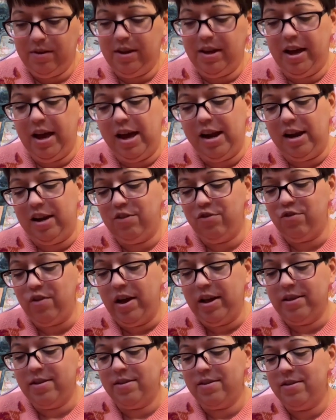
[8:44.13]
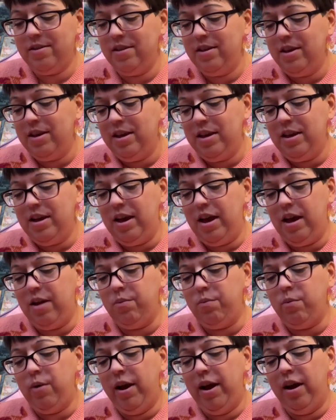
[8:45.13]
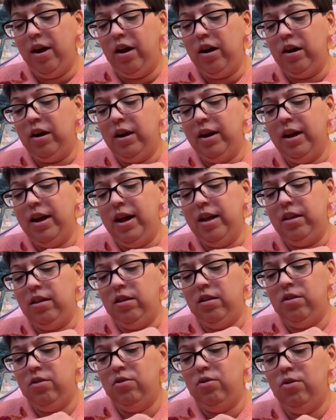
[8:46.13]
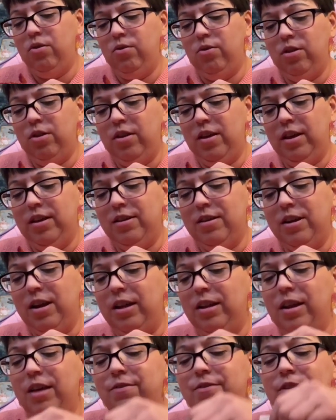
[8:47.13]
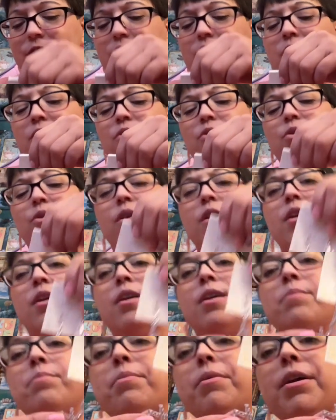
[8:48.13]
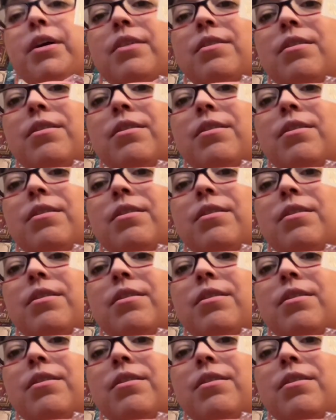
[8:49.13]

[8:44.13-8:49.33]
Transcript: And I dress and wear and do the things that I love to do because